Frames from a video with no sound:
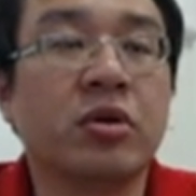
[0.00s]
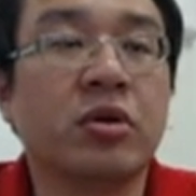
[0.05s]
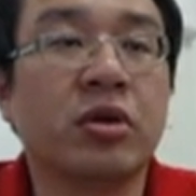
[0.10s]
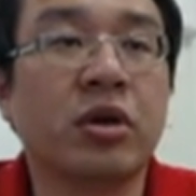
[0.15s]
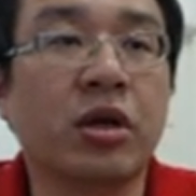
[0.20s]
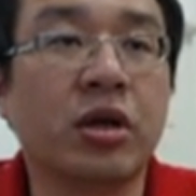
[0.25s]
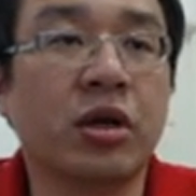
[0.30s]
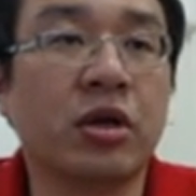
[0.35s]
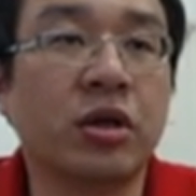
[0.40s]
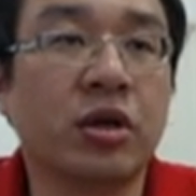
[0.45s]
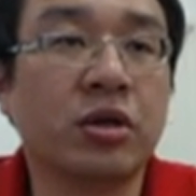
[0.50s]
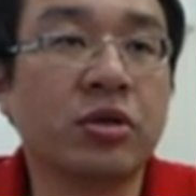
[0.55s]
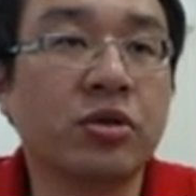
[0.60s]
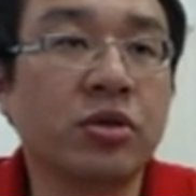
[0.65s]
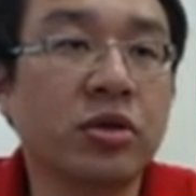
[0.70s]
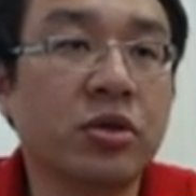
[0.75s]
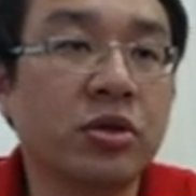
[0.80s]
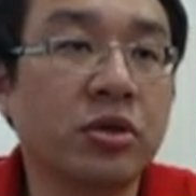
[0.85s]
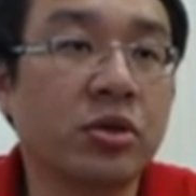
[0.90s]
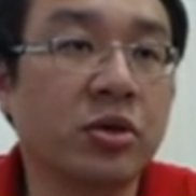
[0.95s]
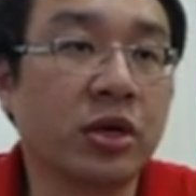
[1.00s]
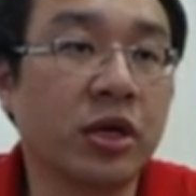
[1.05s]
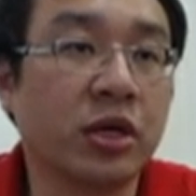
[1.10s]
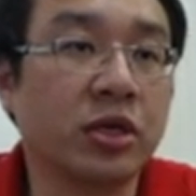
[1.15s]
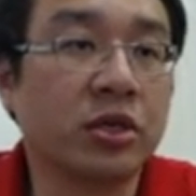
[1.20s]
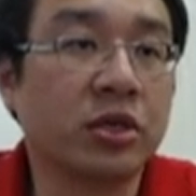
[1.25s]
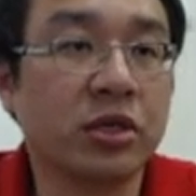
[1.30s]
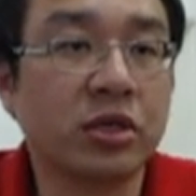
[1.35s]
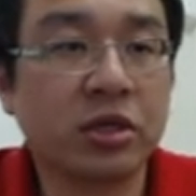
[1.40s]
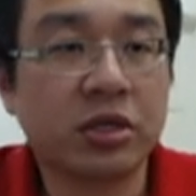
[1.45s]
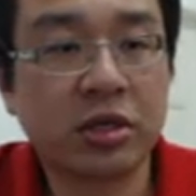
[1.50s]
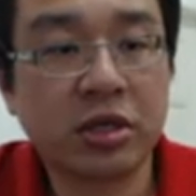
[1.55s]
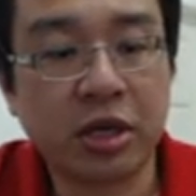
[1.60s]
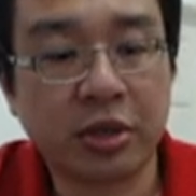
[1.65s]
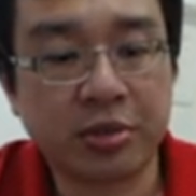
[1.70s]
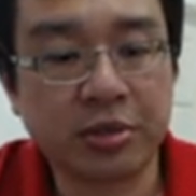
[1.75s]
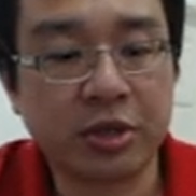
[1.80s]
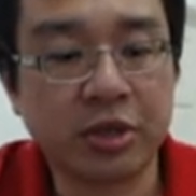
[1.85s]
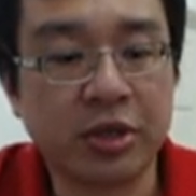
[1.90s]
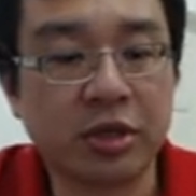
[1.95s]
and actually you can just
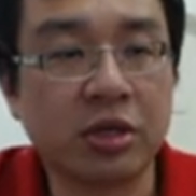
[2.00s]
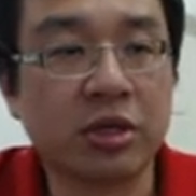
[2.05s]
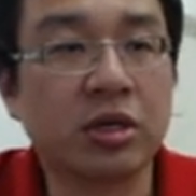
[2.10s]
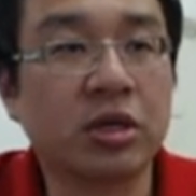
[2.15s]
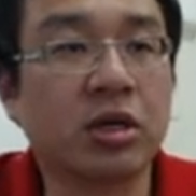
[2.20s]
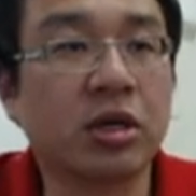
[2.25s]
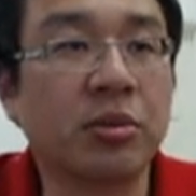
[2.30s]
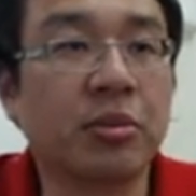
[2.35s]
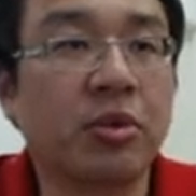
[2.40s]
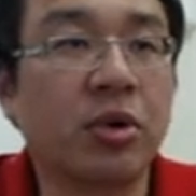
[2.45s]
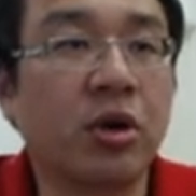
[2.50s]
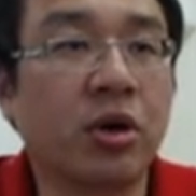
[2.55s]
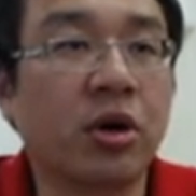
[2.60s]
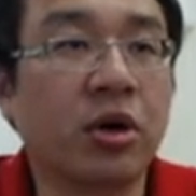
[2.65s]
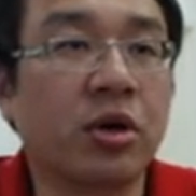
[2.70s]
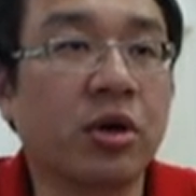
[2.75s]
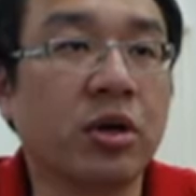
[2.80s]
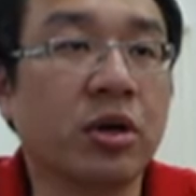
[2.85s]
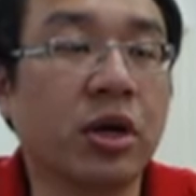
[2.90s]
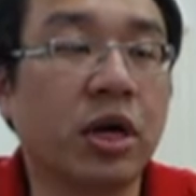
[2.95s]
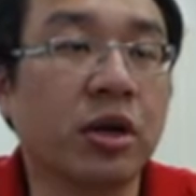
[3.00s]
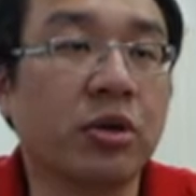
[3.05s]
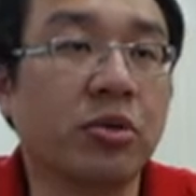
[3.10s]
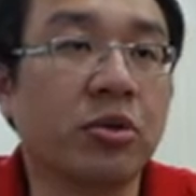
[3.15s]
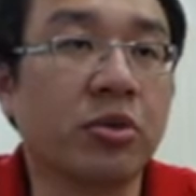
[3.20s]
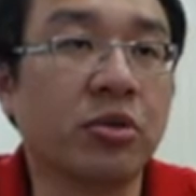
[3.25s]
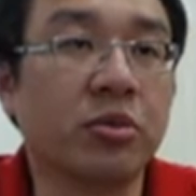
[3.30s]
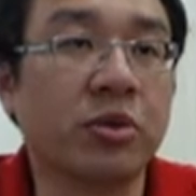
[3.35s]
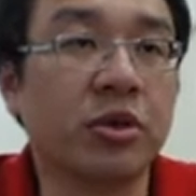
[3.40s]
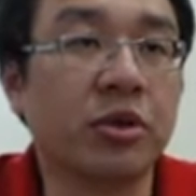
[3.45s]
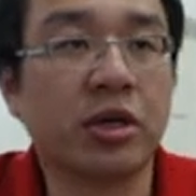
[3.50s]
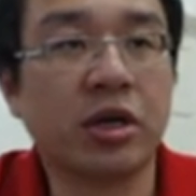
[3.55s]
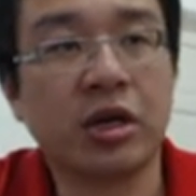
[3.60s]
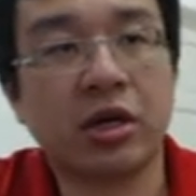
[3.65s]
capture the pawn and you'll be